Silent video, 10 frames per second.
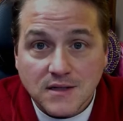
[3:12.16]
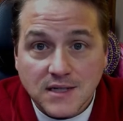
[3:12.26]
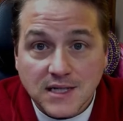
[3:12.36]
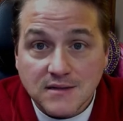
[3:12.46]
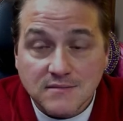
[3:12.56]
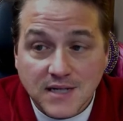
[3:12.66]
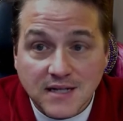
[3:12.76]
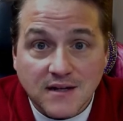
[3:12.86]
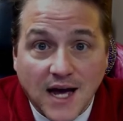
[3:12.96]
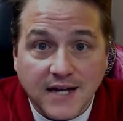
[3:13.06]
in,
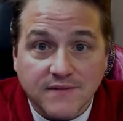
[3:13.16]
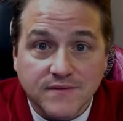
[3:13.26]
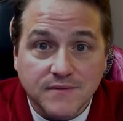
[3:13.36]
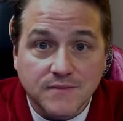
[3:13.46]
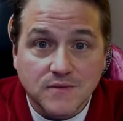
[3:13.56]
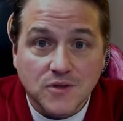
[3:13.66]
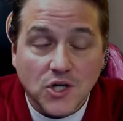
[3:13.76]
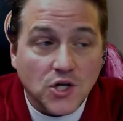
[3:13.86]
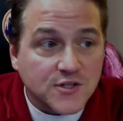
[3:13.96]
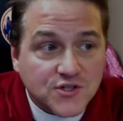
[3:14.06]
in life.
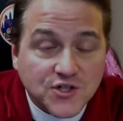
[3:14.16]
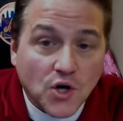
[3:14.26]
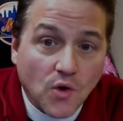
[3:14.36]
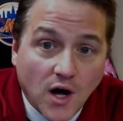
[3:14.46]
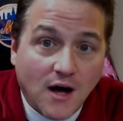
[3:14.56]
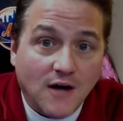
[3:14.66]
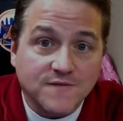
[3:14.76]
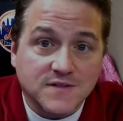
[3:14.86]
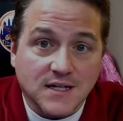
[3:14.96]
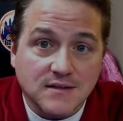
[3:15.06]
So
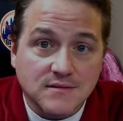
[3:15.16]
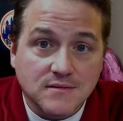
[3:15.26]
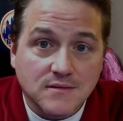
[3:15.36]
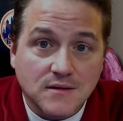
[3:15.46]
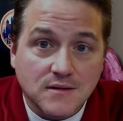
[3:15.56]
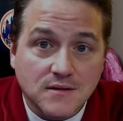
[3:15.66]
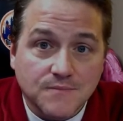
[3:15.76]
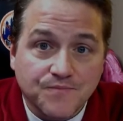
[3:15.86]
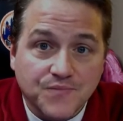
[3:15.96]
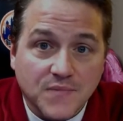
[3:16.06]
often,
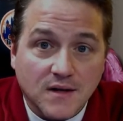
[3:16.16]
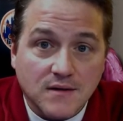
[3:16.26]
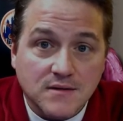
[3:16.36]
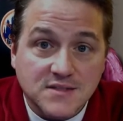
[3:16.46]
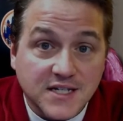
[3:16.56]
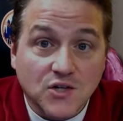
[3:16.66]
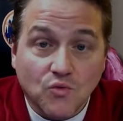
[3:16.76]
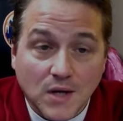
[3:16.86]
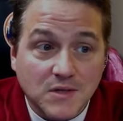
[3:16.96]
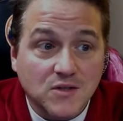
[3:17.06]
single
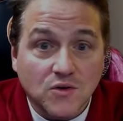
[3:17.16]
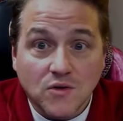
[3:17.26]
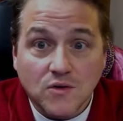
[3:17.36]
women